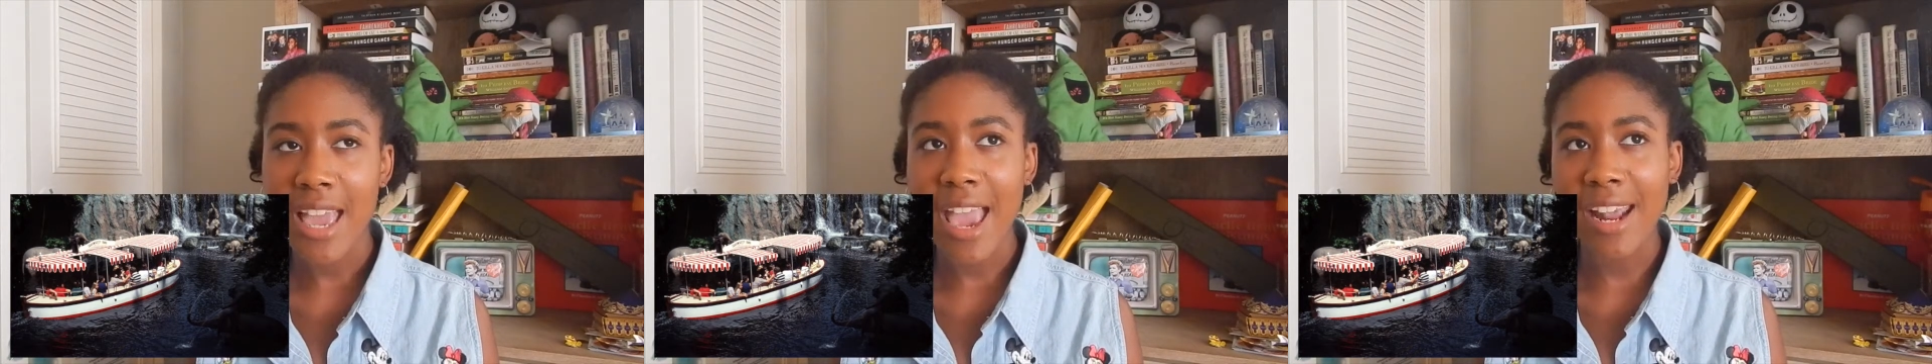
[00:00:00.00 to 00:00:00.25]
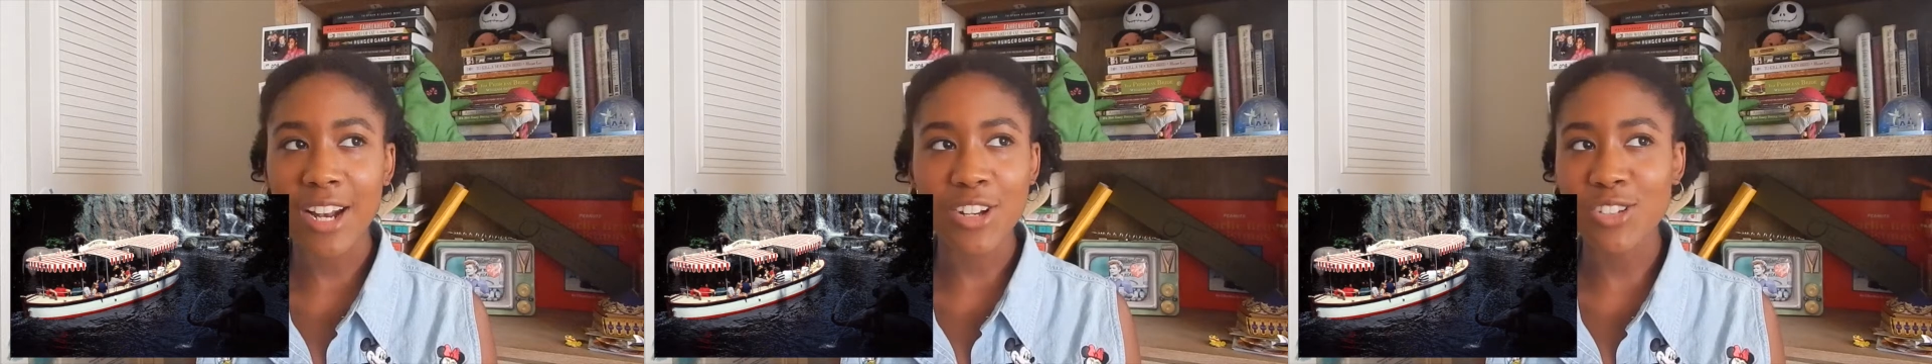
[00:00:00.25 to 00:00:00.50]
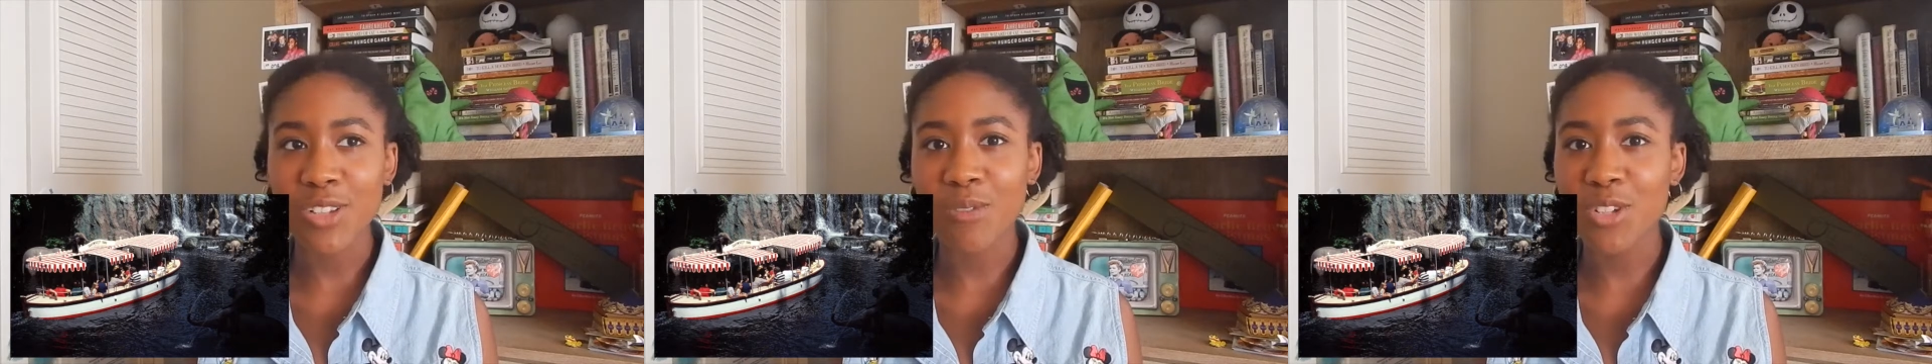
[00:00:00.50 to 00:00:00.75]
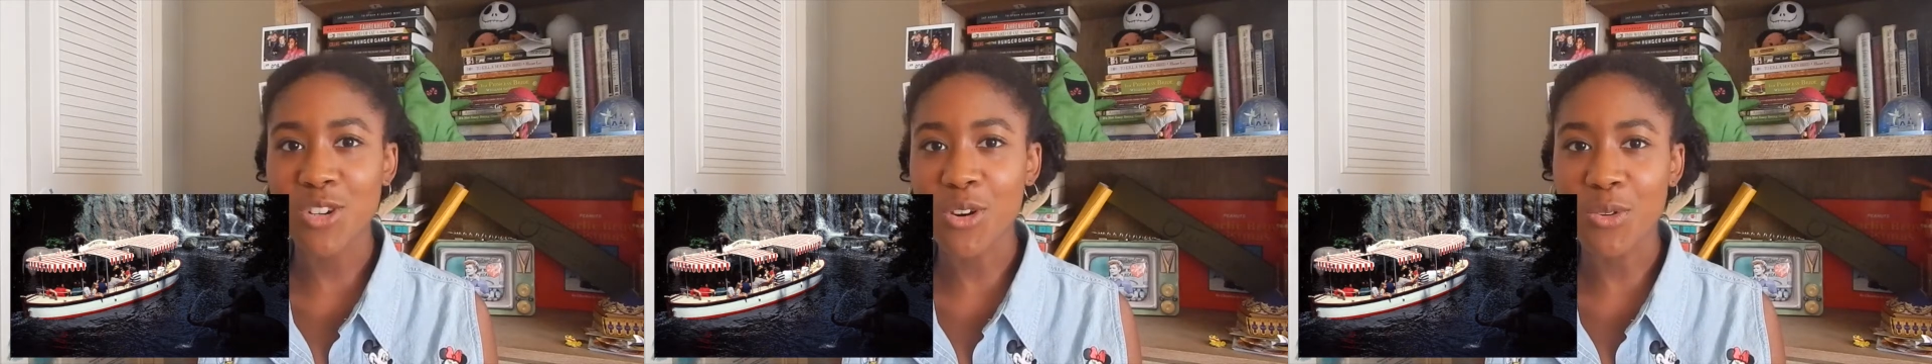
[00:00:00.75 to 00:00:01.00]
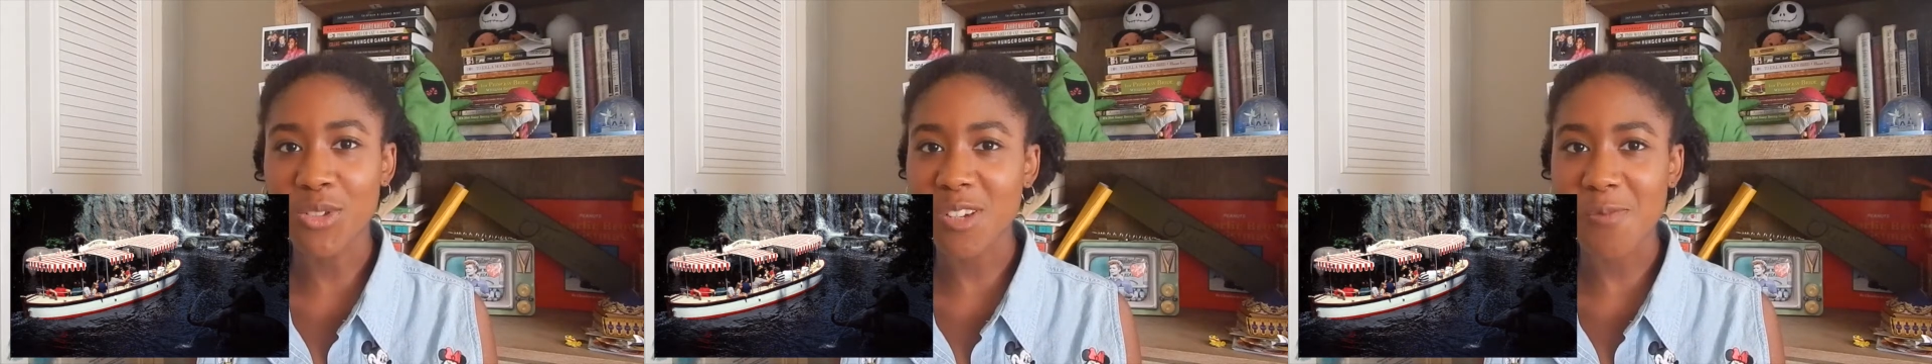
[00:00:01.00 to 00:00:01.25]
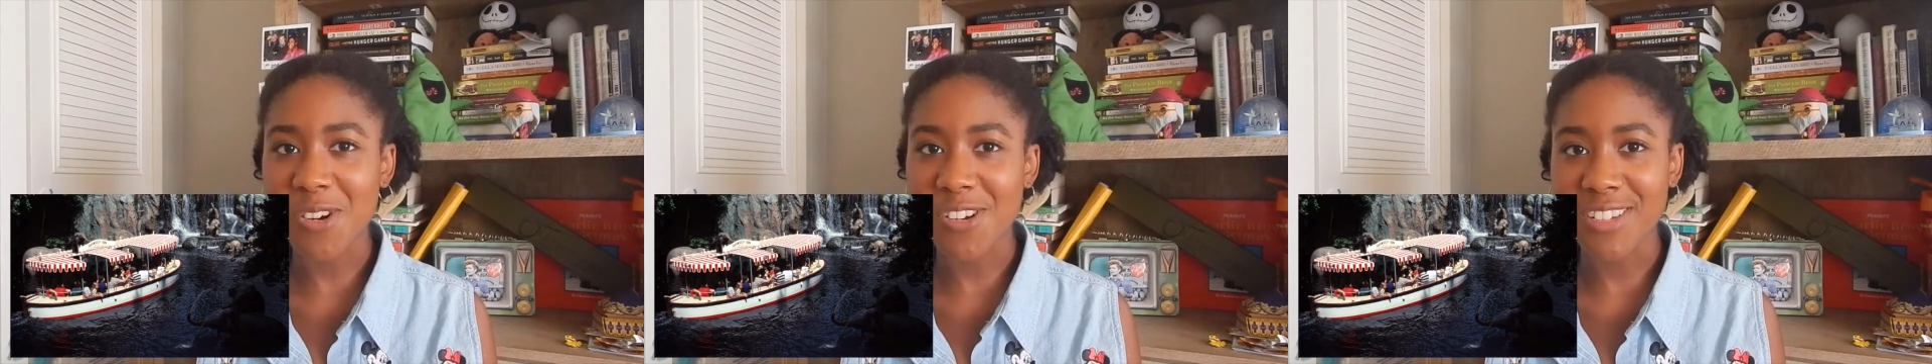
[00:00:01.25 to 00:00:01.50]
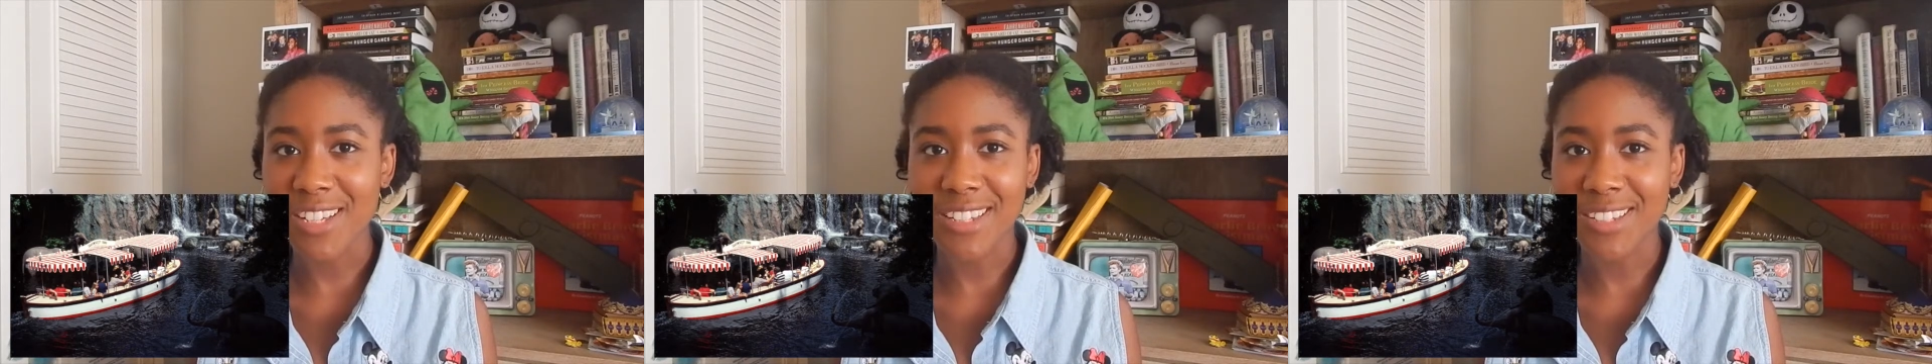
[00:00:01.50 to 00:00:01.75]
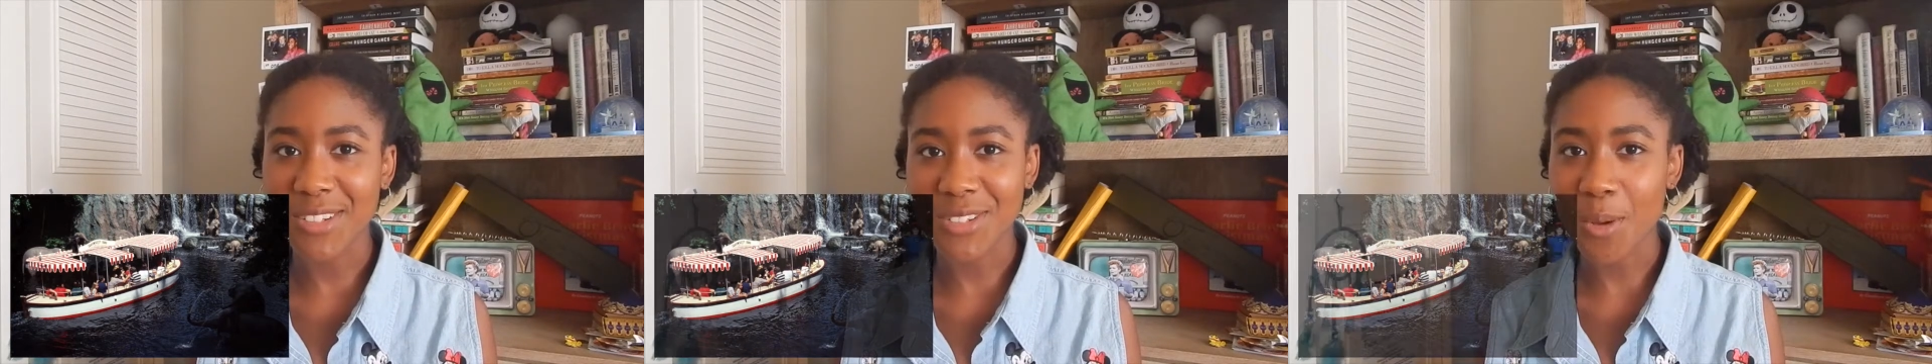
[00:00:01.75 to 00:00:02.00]
and I just love the Jungle Skippers. I
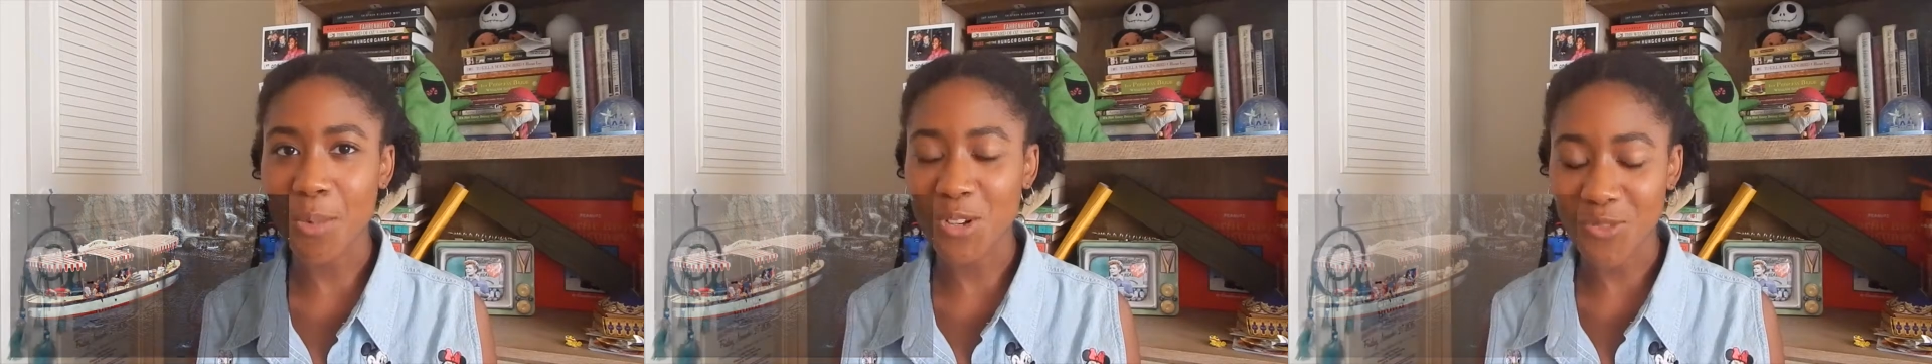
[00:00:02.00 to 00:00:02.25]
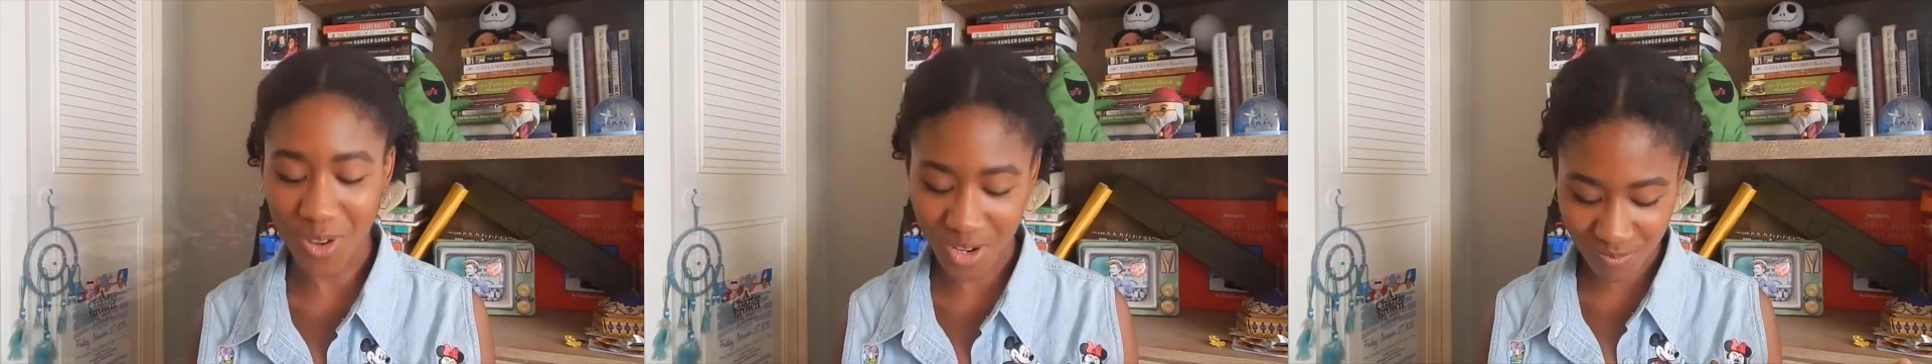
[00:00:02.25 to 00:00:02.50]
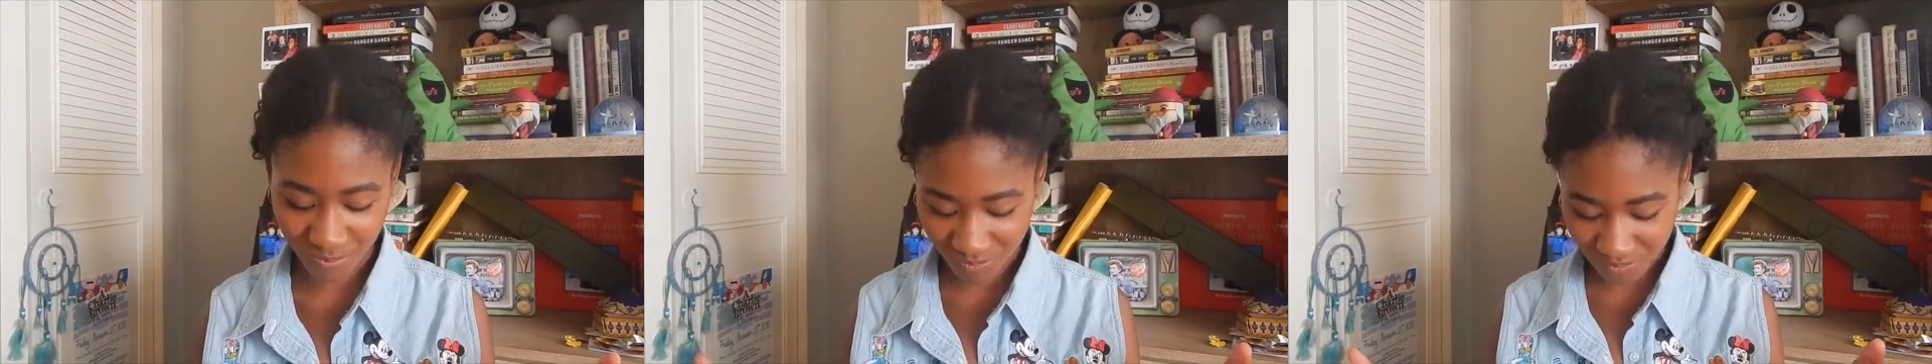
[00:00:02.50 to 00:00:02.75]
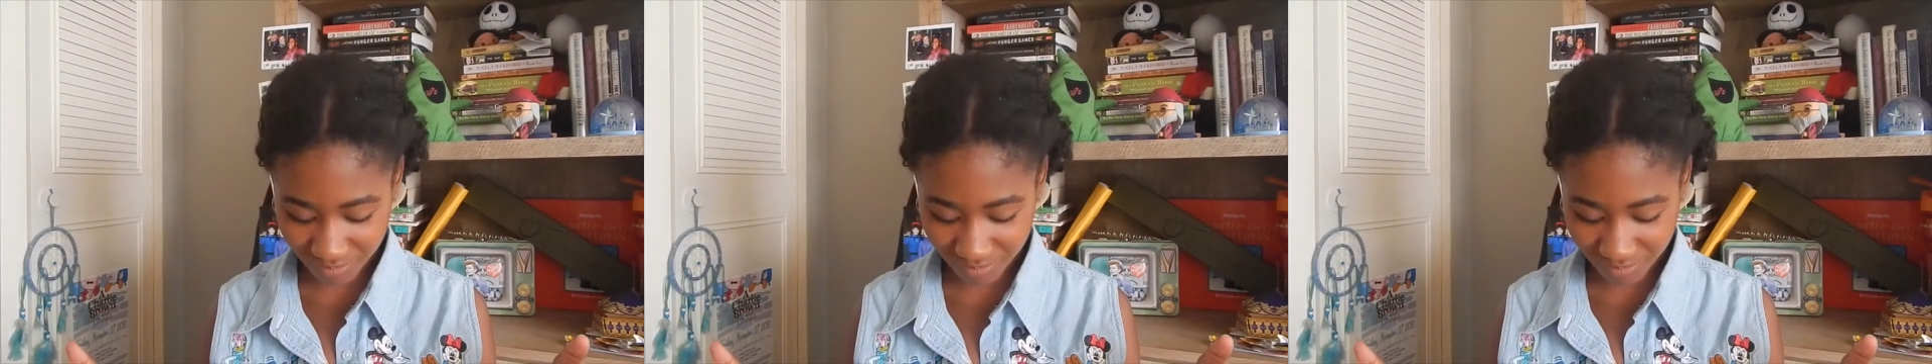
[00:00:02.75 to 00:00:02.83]
think they're so much fun.